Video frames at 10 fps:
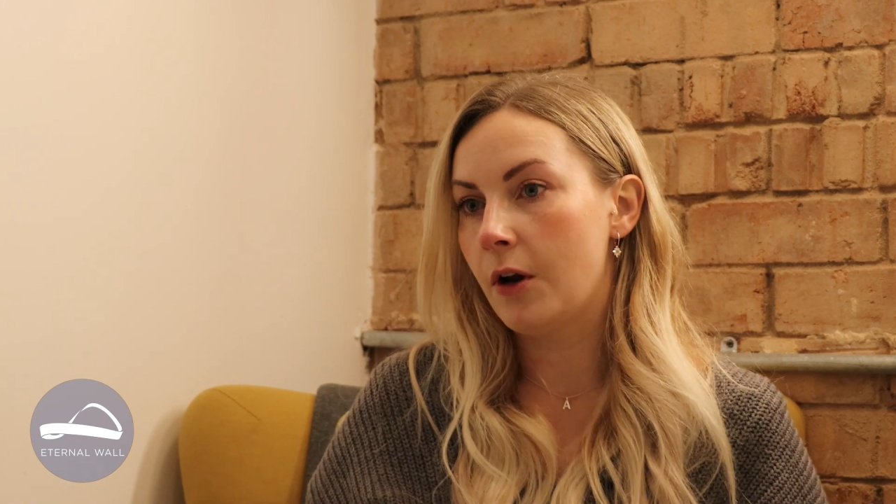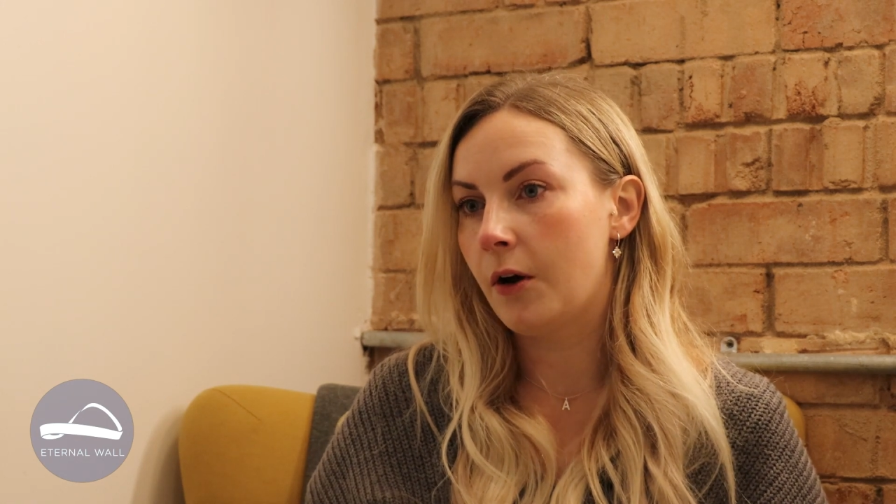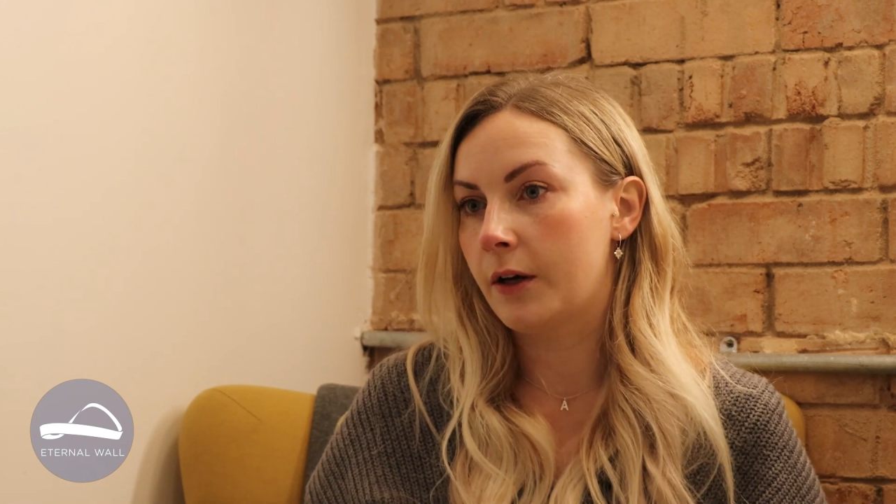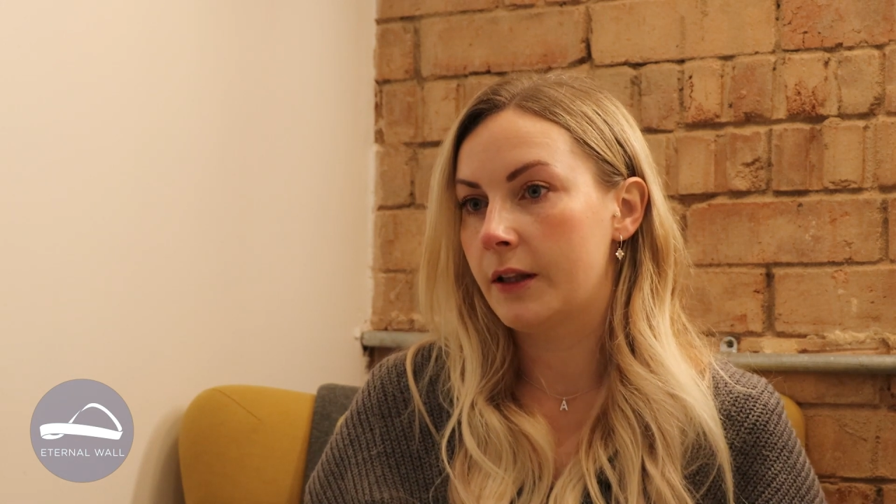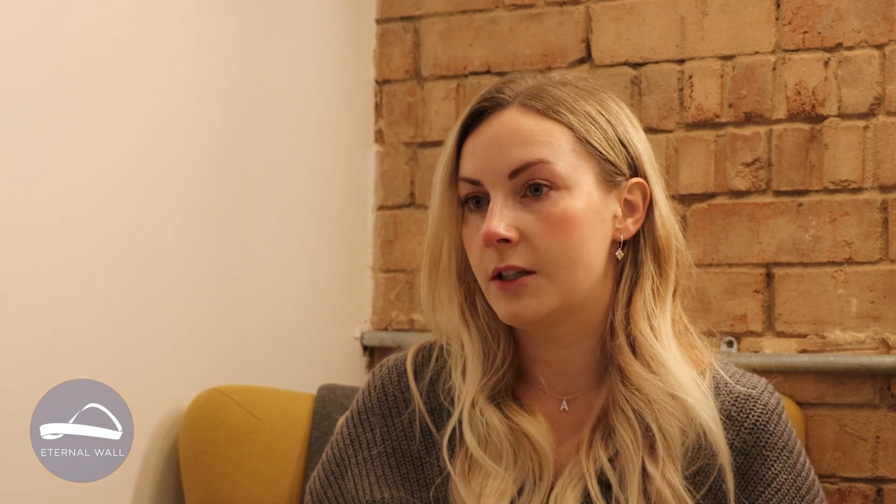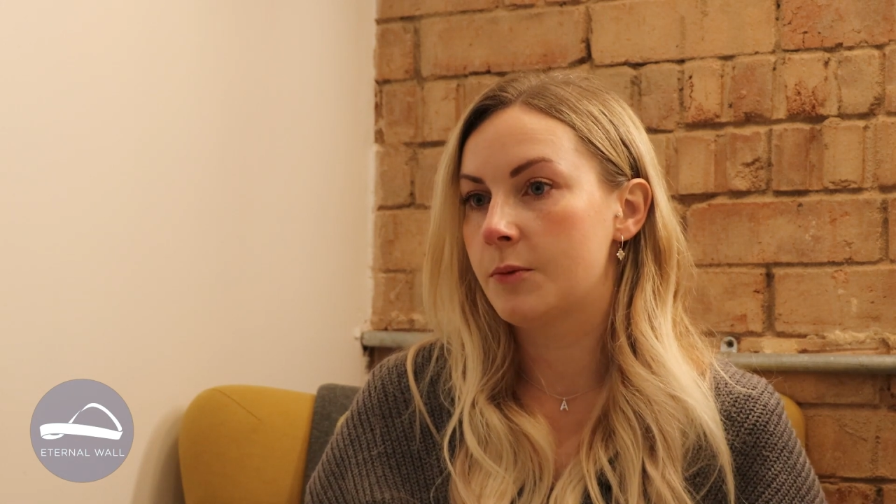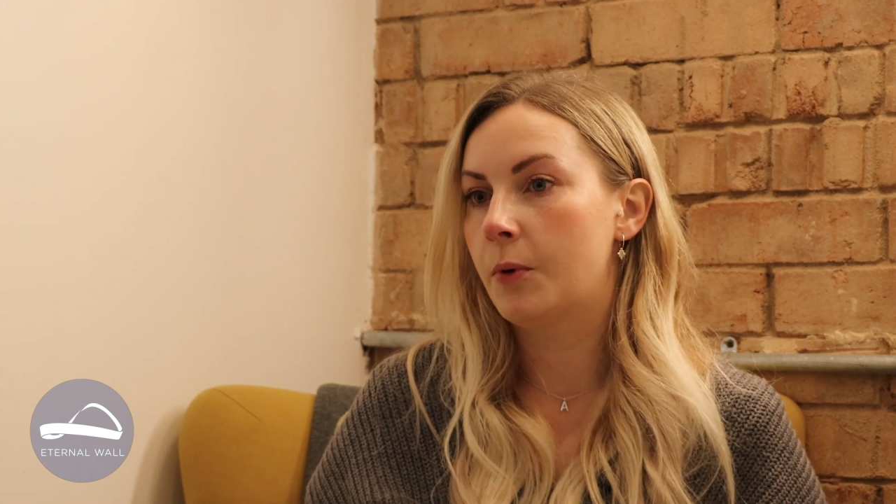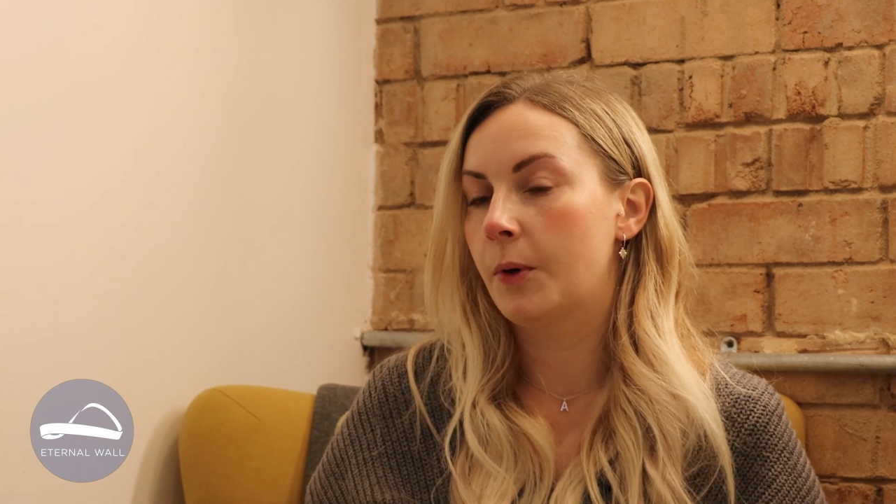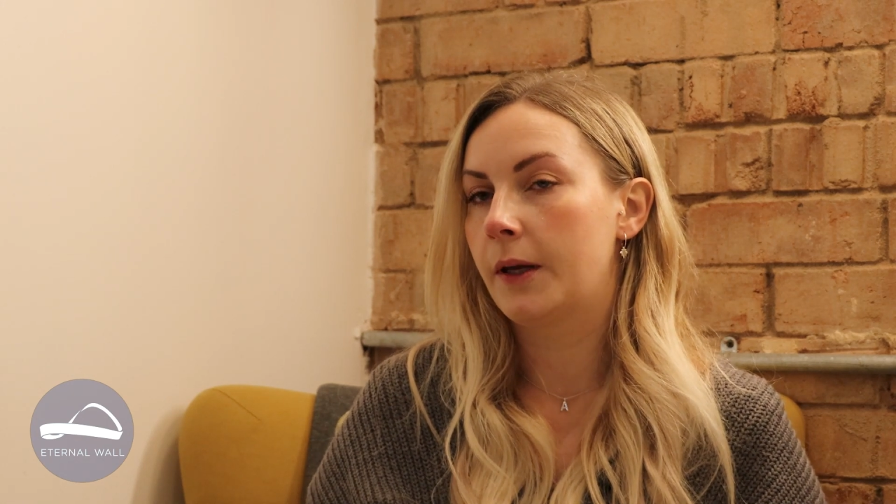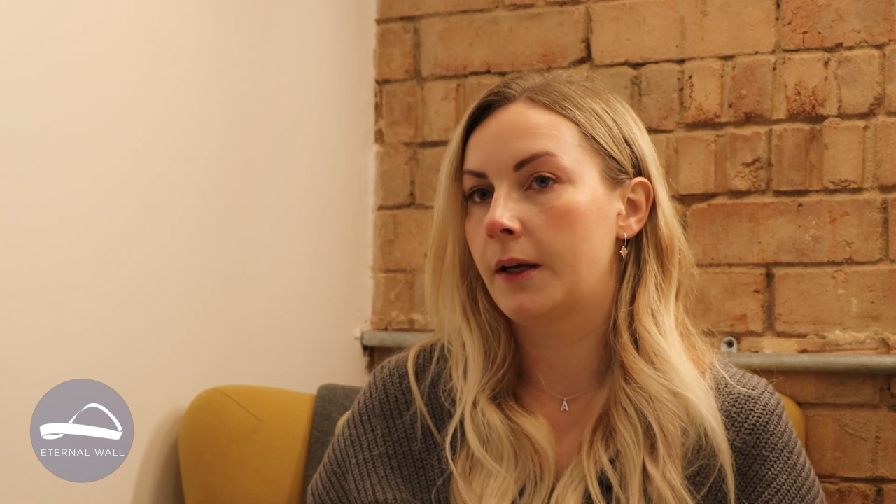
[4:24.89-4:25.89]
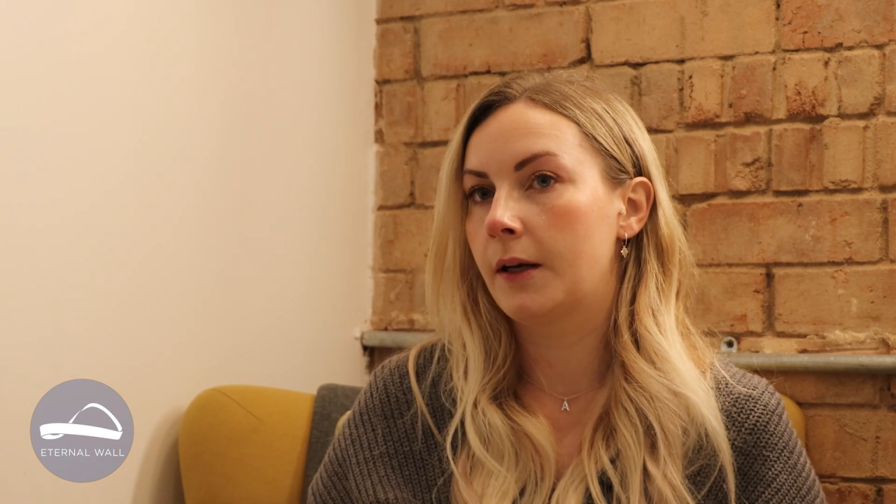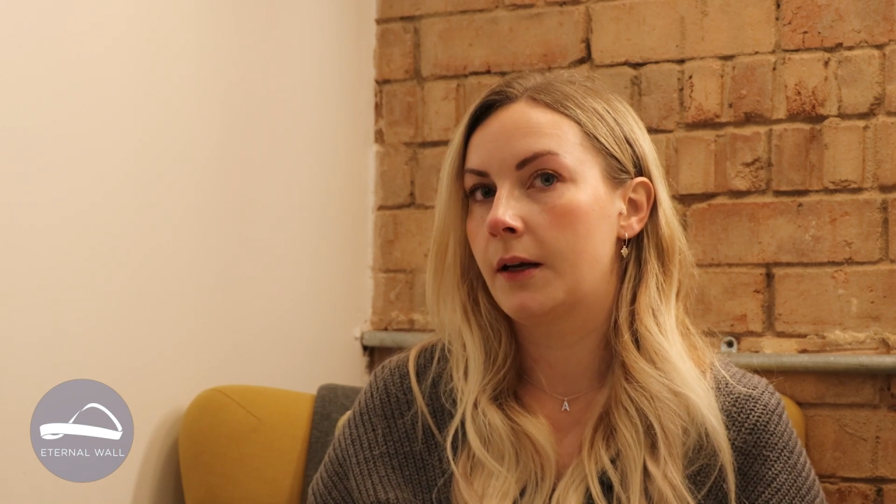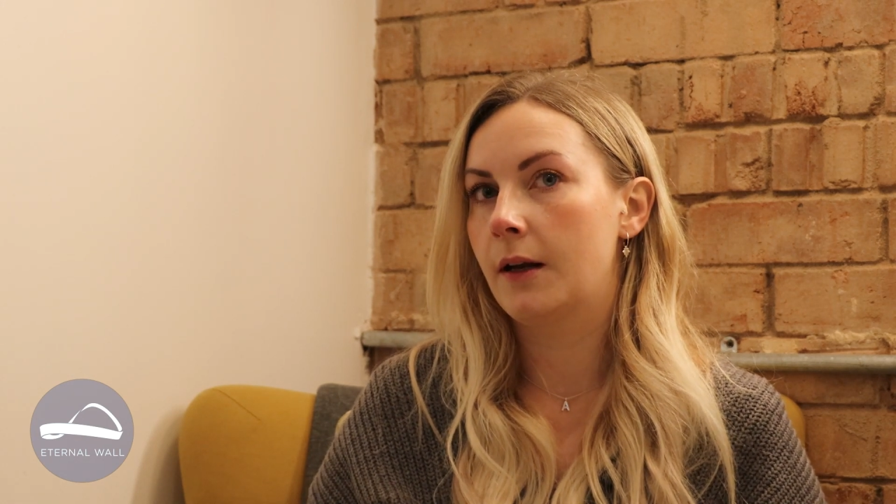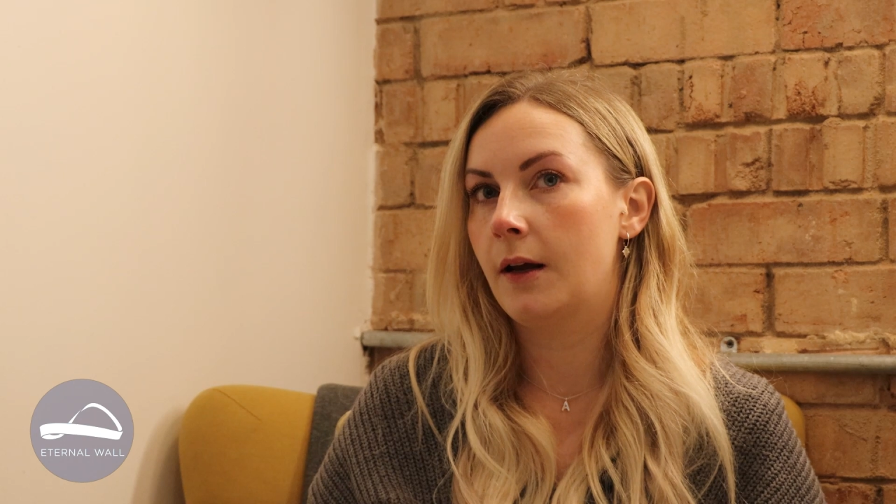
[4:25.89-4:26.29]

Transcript: along at this point,